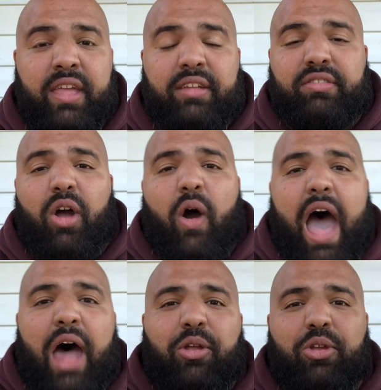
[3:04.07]
So
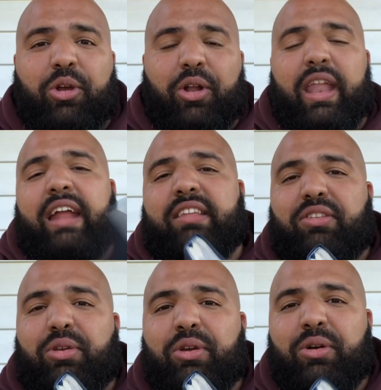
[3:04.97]
how do you connect the
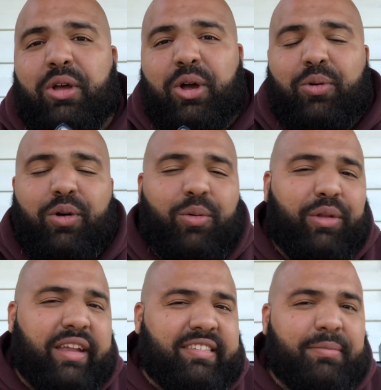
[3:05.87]
two? Well, with
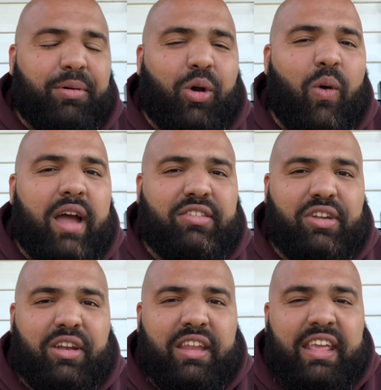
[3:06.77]
a simple question.